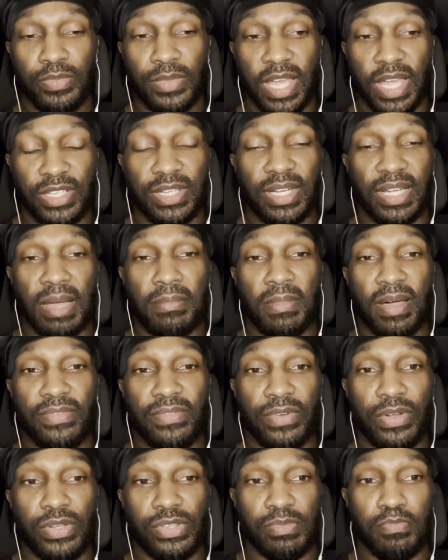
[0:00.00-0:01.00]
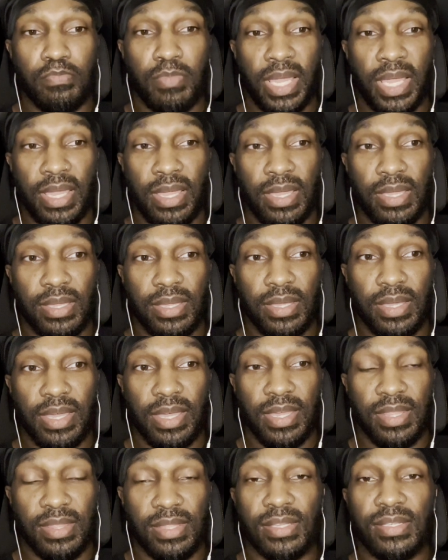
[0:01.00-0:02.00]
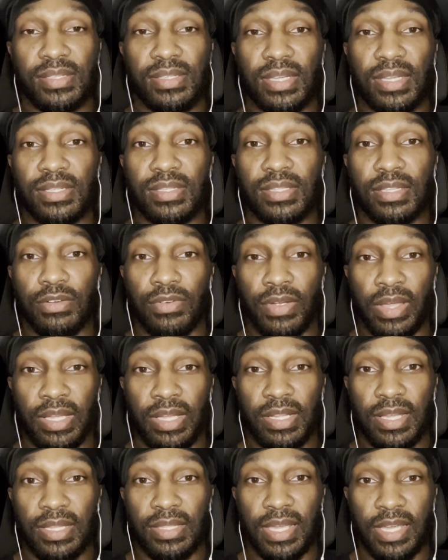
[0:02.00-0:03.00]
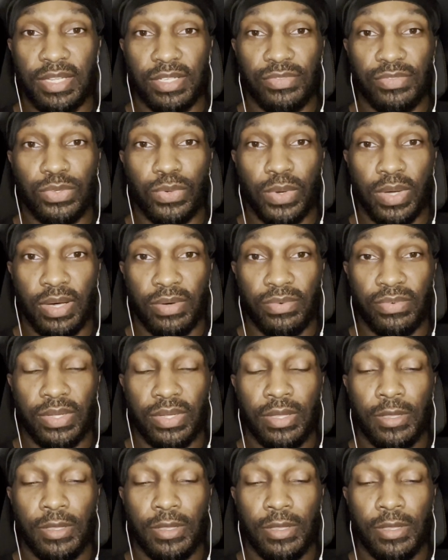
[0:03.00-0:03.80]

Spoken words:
Actually, I got my first B in the 6th grade at the age of 12.